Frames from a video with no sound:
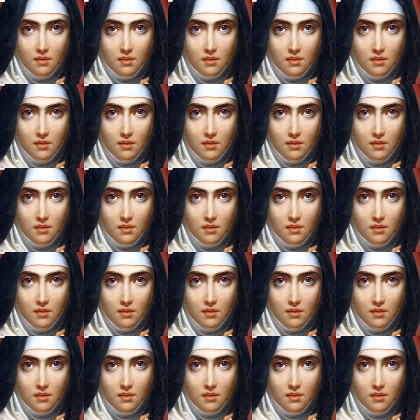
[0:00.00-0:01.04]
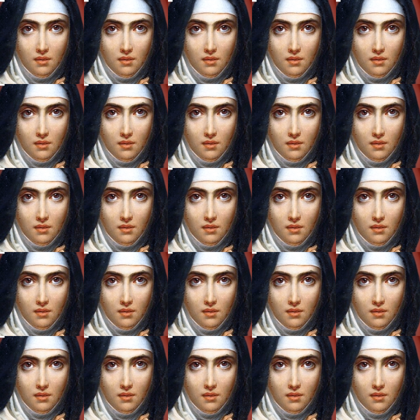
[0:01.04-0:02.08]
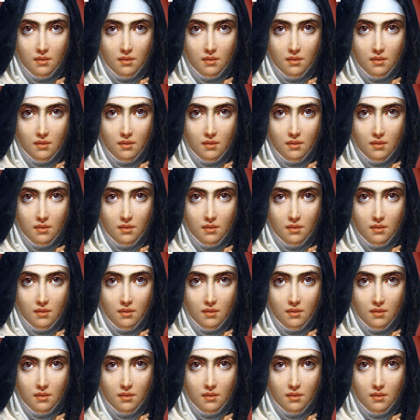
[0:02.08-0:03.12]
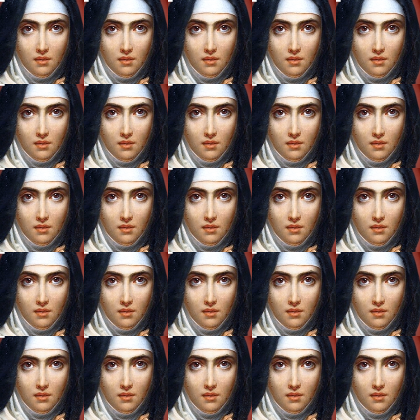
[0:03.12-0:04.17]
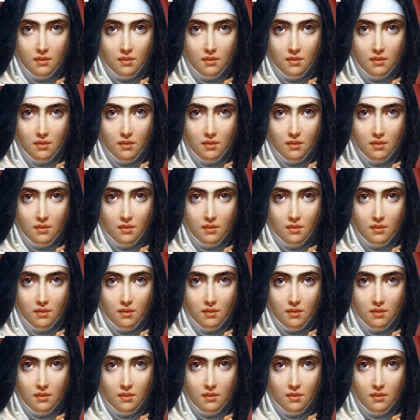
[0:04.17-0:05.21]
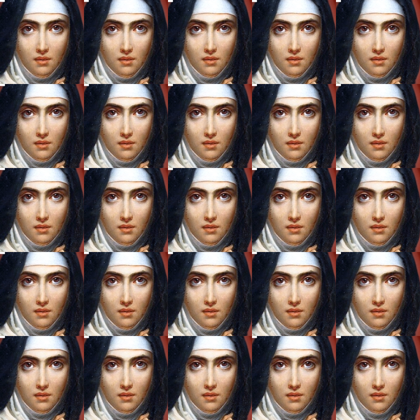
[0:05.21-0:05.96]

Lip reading: The face doesn't move, so there is nothing to read.